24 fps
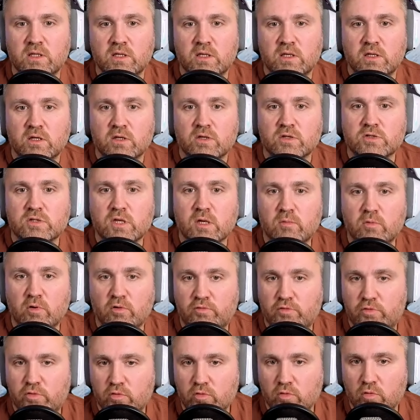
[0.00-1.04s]
some
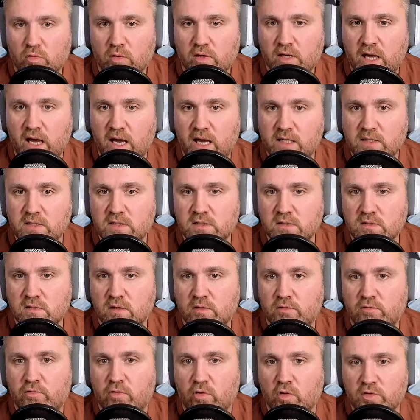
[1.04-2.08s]
of your guides
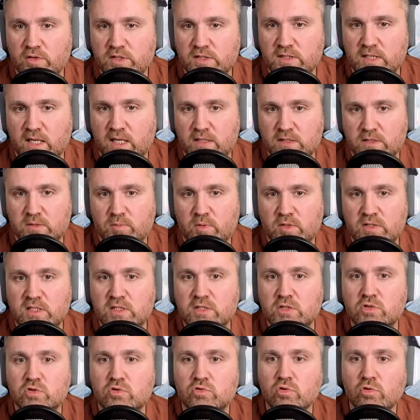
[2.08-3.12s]
for designs, but
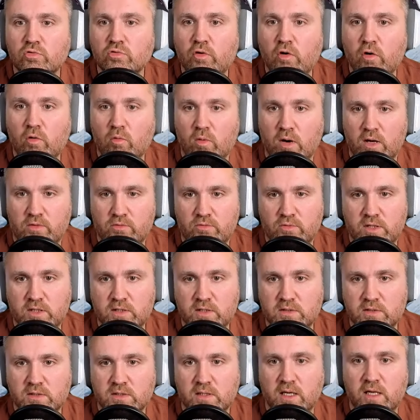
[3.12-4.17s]
it's 2 for 1,
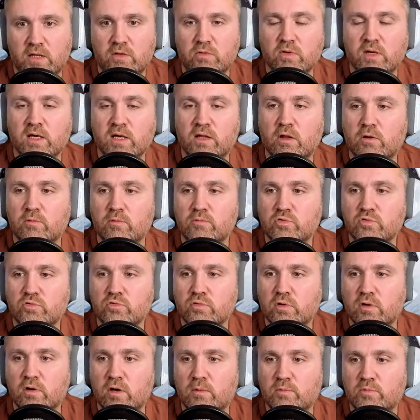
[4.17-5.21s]
right? And you can
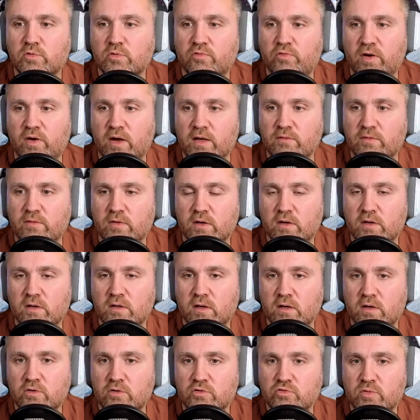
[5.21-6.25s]
up to
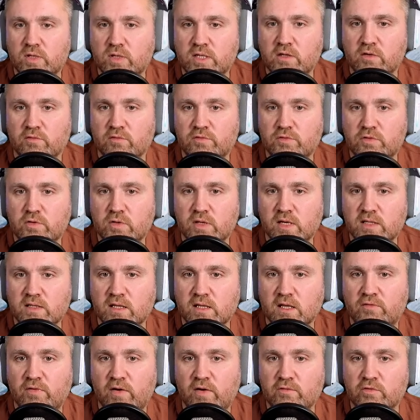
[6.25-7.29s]
500 of, you can get
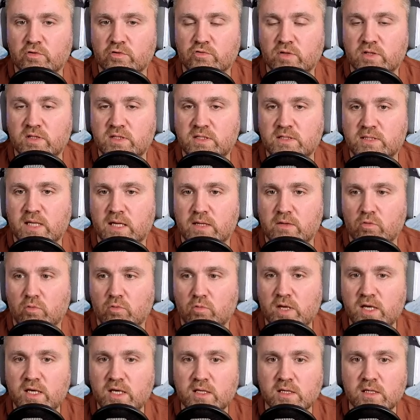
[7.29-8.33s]
500 design a
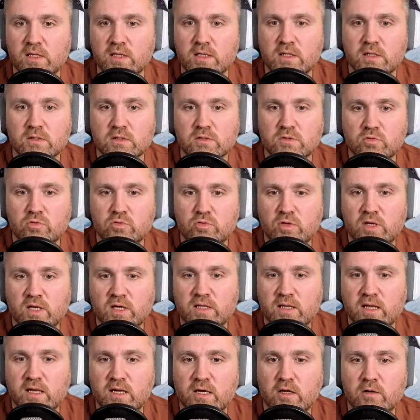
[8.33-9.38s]
week, so you can
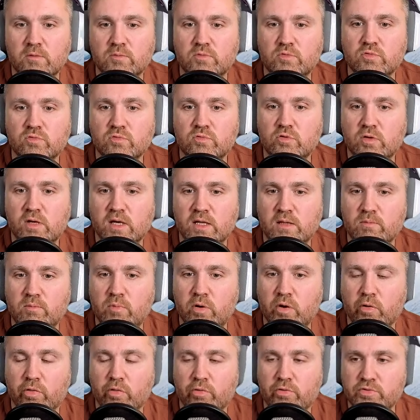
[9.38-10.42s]
get you can
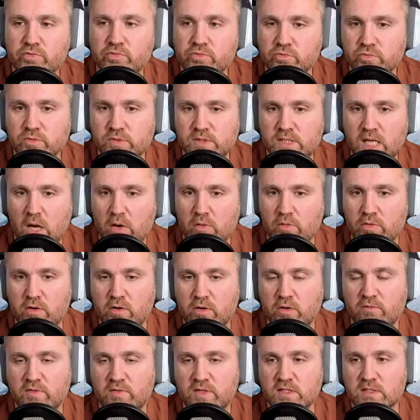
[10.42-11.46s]
burn through 1,000
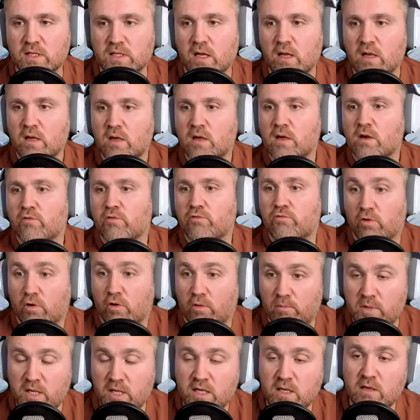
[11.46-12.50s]
of these. For
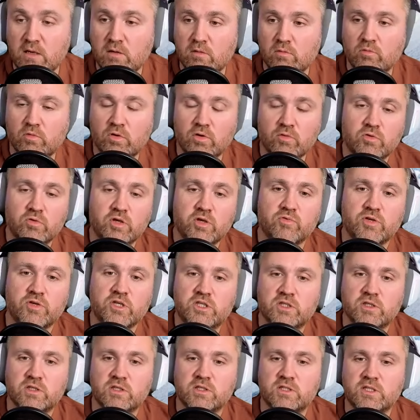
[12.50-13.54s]
me, when we
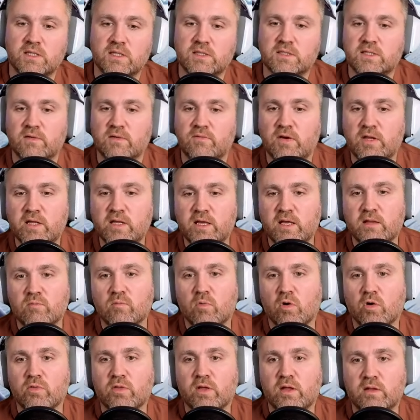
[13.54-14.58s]
reached Gen 7, I had
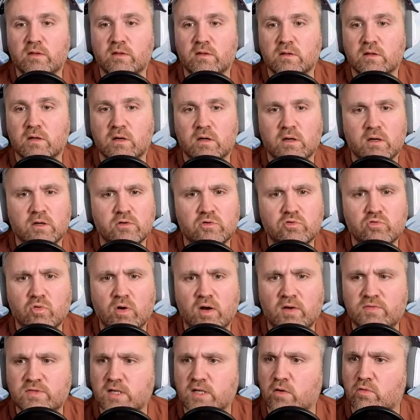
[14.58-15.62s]
more than
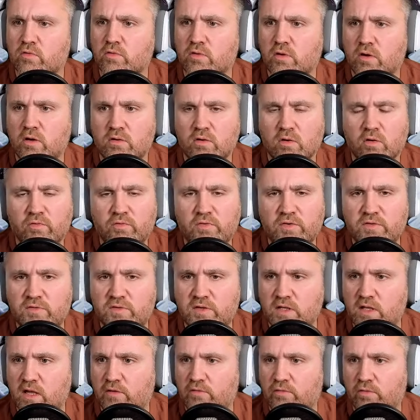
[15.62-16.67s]
12,000 or
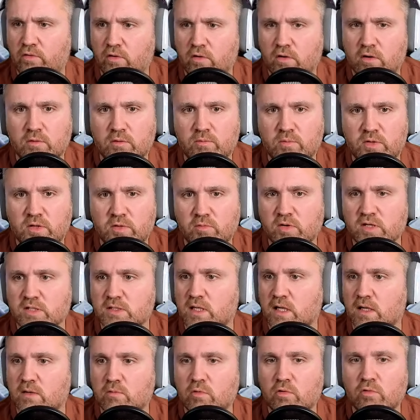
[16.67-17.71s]
15, I forgot, but it was
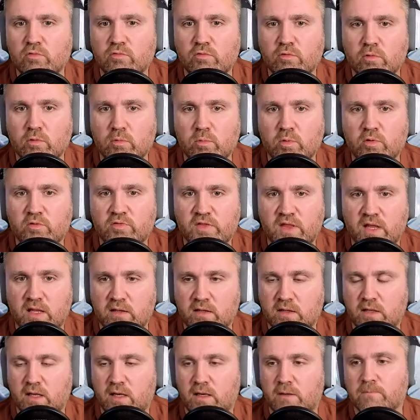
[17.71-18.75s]
like above
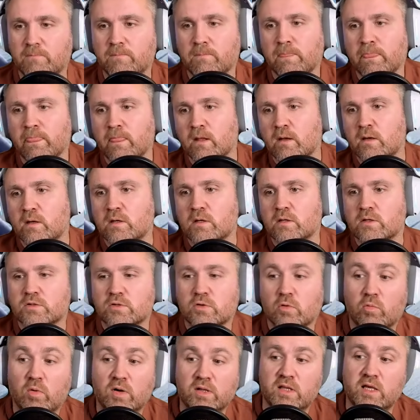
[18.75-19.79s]
10K. So
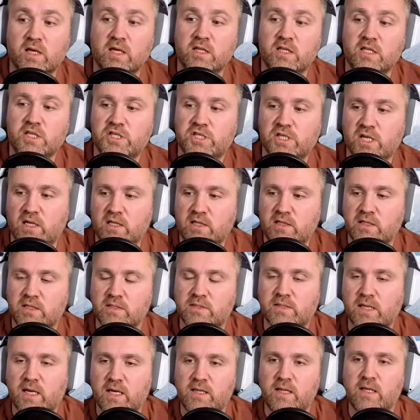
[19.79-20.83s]
what I initially
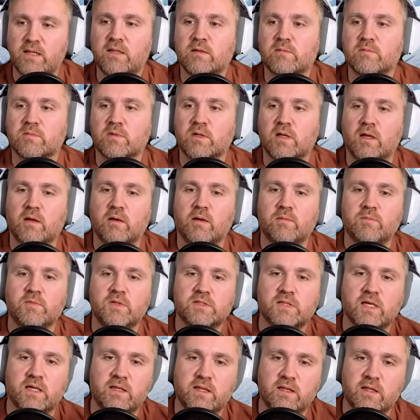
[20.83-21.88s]
decided, I'm
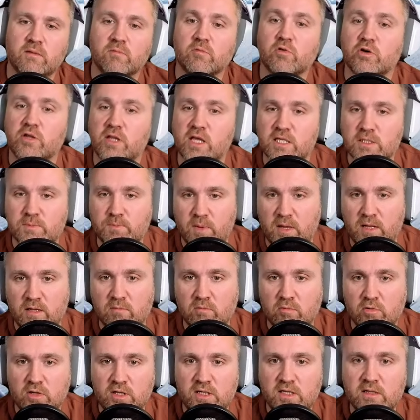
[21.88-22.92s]
gonna spend
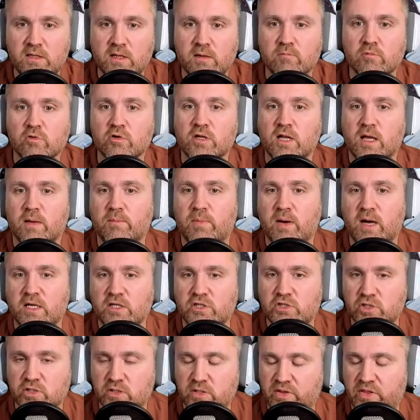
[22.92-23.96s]
money and I'm gonna buy
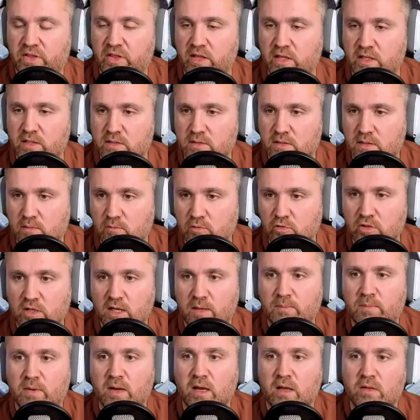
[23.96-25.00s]
just these. I'm gonna
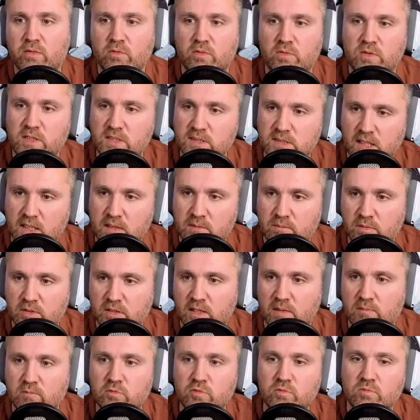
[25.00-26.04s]
buy the design, but
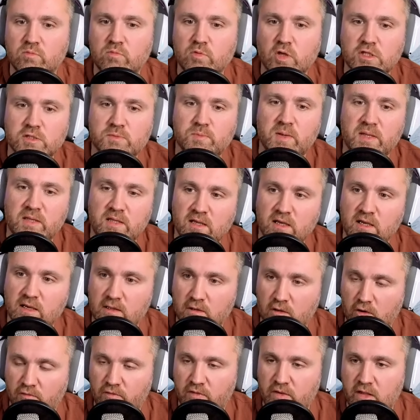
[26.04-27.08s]
I'm not spending
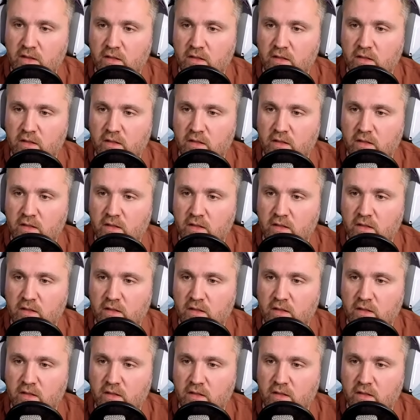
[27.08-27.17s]
enough in the